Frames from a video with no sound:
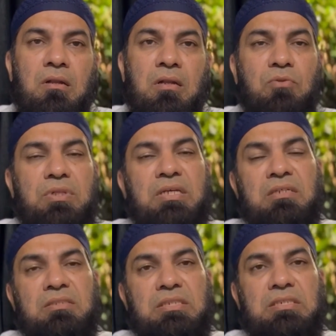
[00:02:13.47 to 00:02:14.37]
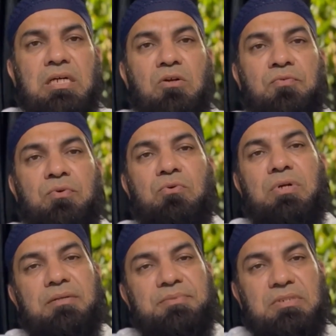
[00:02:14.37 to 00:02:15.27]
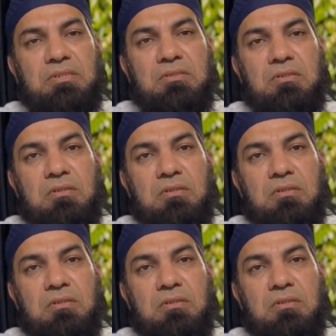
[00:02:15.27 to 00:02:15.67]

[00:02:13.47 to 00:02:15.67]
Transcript: Now, these are of two types.